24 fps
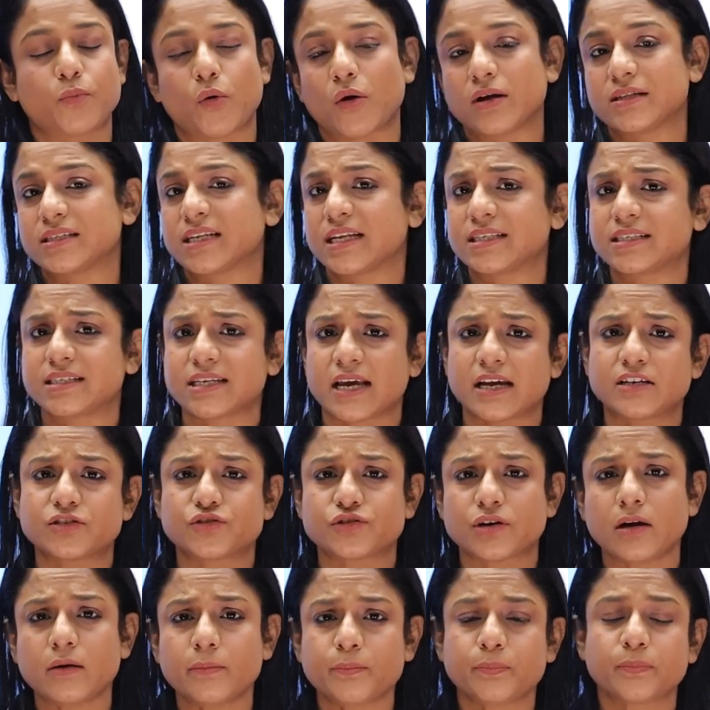ponds,
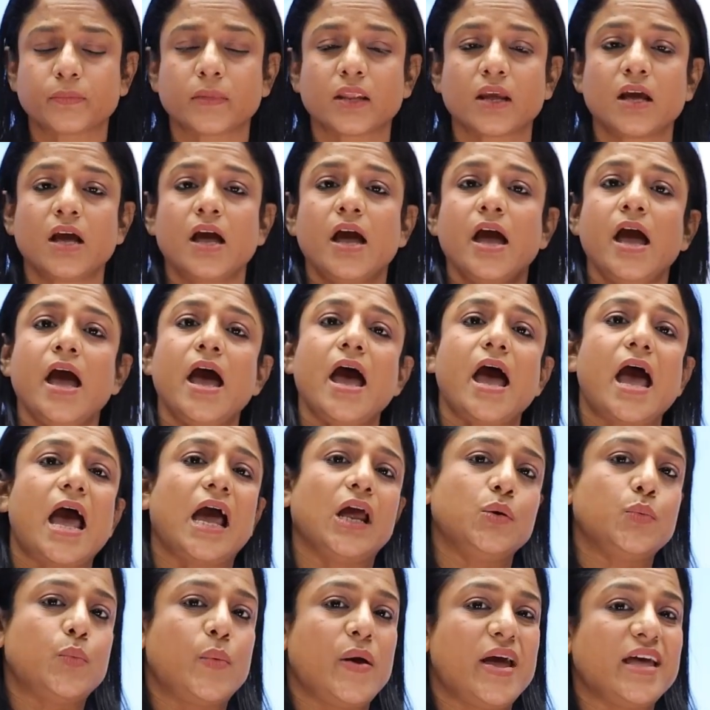etc.
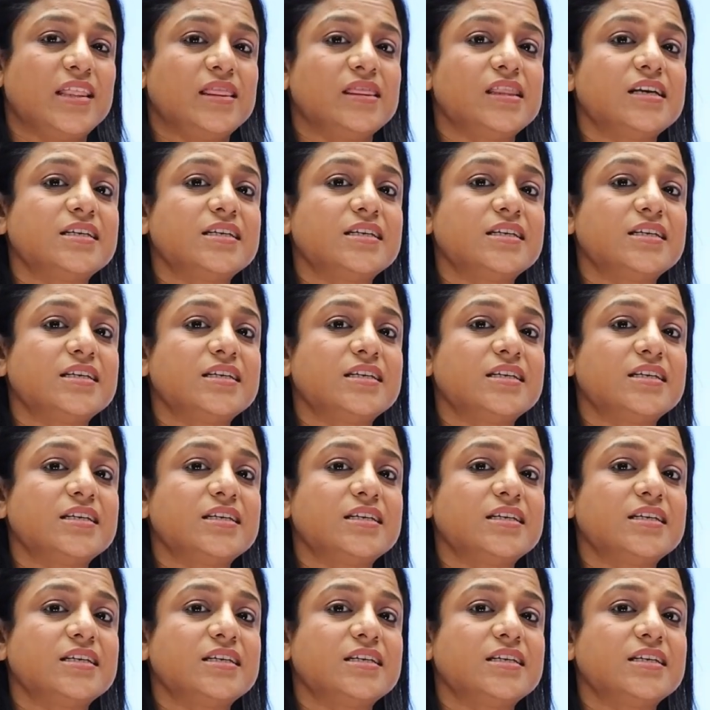And when